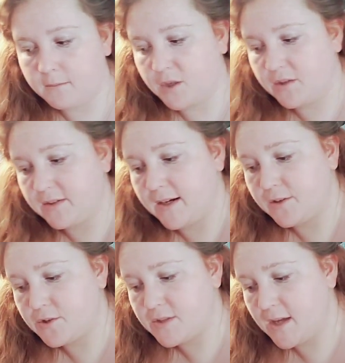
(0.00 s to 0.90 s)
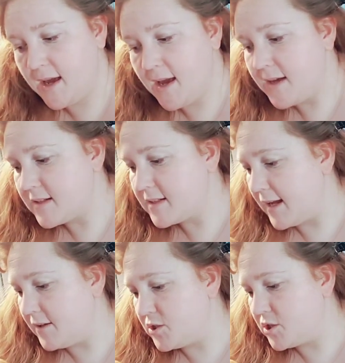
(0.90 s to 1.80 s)
creators,
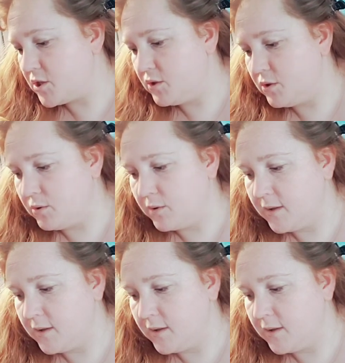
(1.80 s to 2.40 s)
tend to